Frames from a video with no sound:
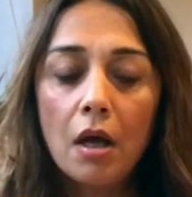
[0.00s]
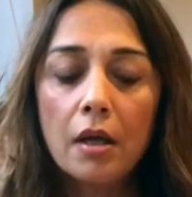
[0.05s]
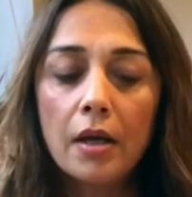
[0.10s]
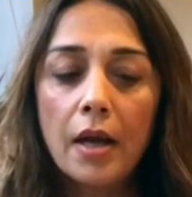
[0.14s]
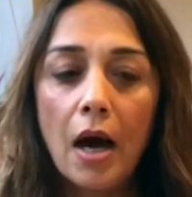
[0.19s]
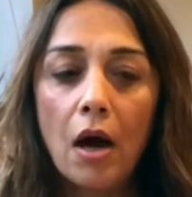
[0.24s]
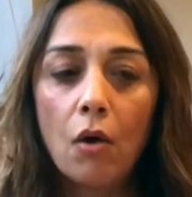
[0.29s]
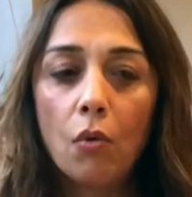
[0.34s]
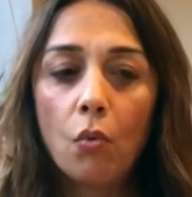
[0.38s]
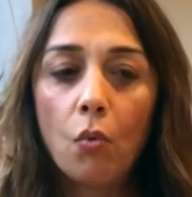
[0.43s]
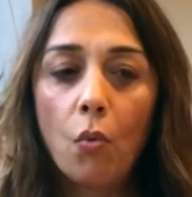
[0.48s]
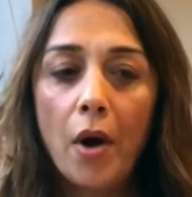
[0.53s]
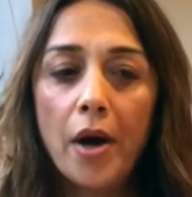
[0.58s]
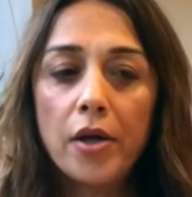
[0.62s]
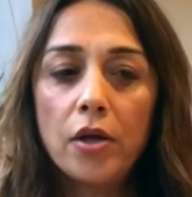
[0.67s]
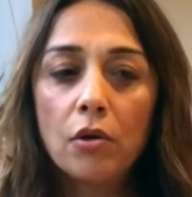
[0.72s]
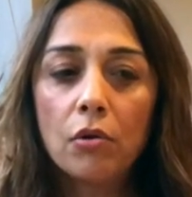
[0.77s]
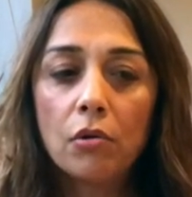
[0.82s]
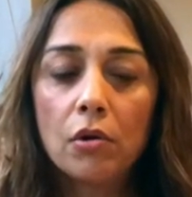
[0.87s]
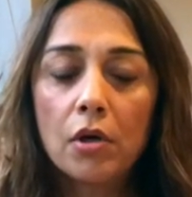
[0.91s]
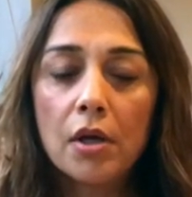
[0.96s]
Now,
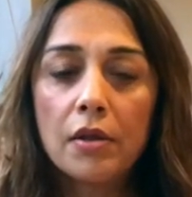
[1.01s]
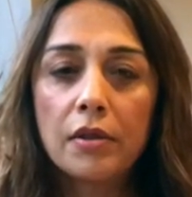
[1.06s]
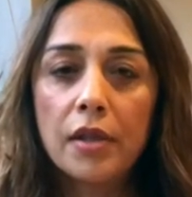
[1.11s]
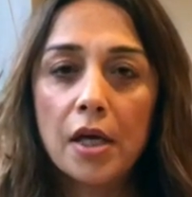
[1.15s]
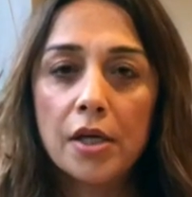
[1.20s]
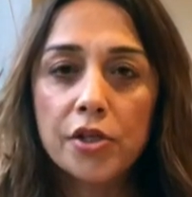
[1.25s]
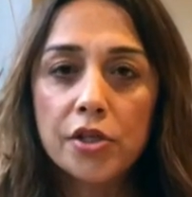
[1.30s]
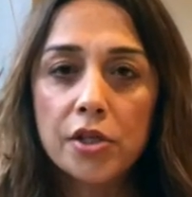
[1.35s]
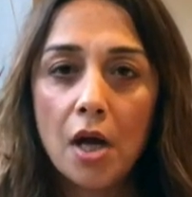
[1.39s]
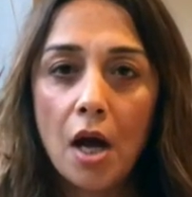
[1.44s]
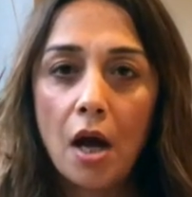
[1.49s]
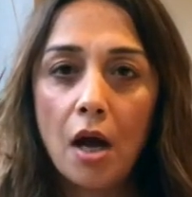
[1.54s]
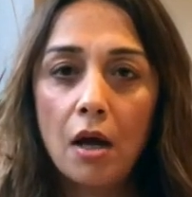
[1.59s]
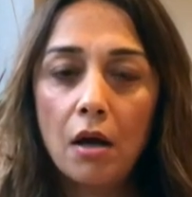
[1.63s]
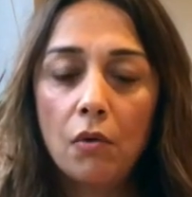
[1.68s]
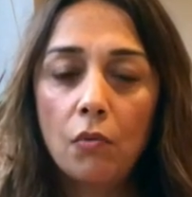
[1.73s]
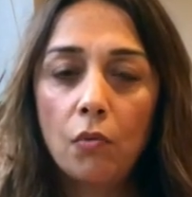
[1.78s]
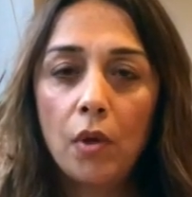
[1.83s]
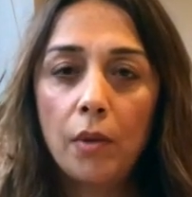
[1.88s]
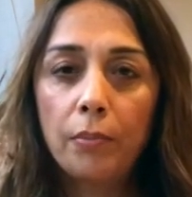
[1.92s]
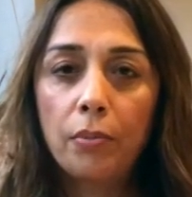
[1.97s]
what your
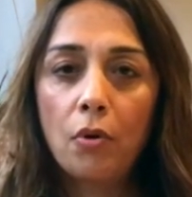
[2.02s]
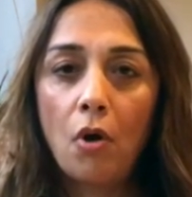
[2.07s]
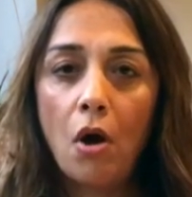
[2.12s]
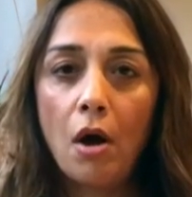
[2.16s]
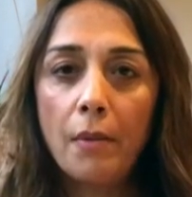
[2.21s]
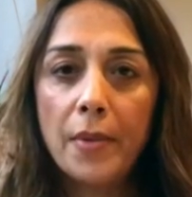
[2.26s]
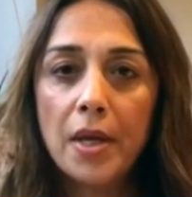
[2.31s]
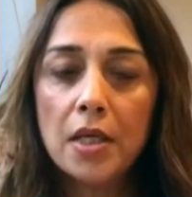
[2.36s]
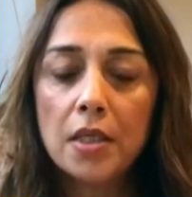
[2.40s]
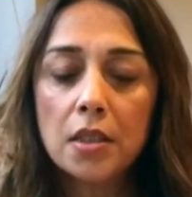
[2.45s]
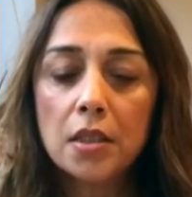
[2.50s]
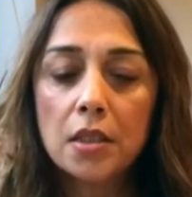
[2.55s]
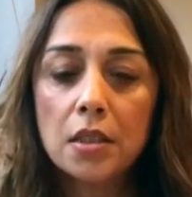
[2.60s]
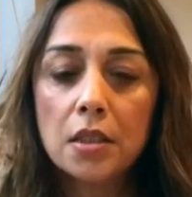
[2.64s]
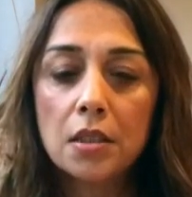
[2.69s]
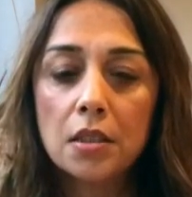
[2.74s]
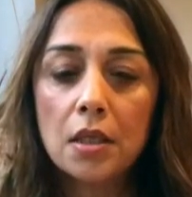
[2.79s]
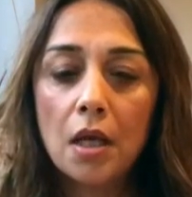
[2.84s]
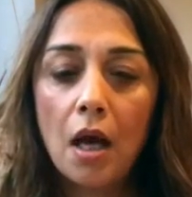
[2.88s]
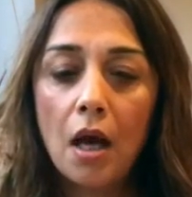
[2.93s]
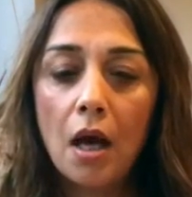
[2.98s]
dasha will
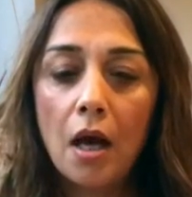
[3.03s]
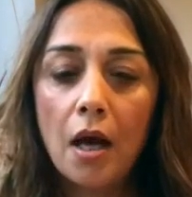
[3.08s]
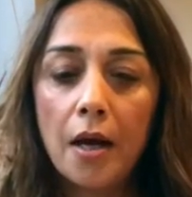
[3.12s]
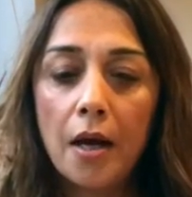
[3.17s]
promise